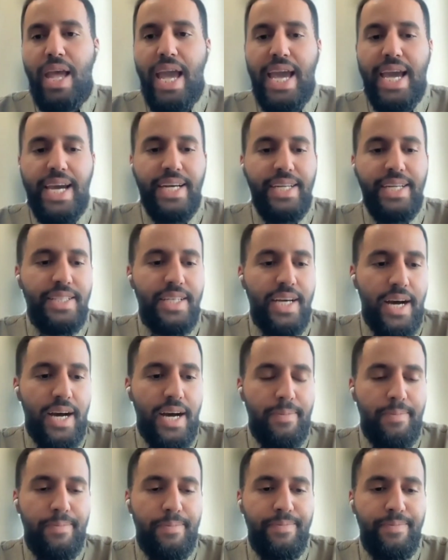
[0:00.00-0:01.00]
And
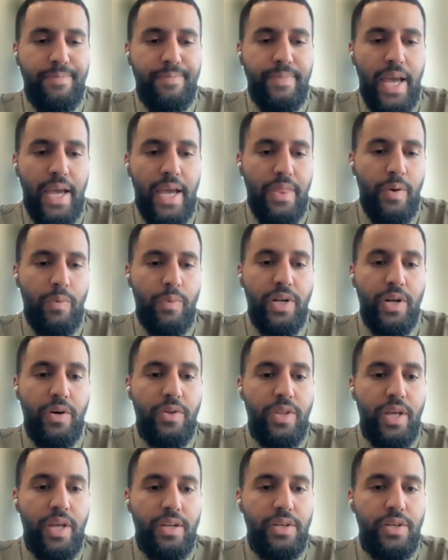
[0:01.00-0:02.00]
then we
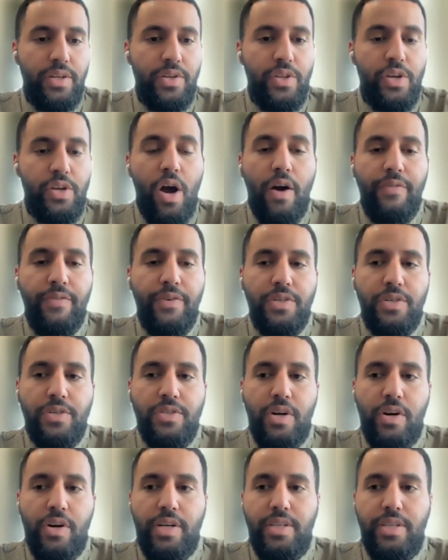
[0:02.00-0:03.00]
know that, you know, the
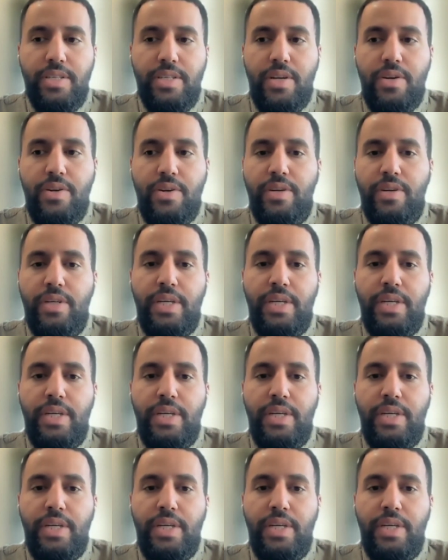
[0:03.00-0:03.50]
officers are at the center.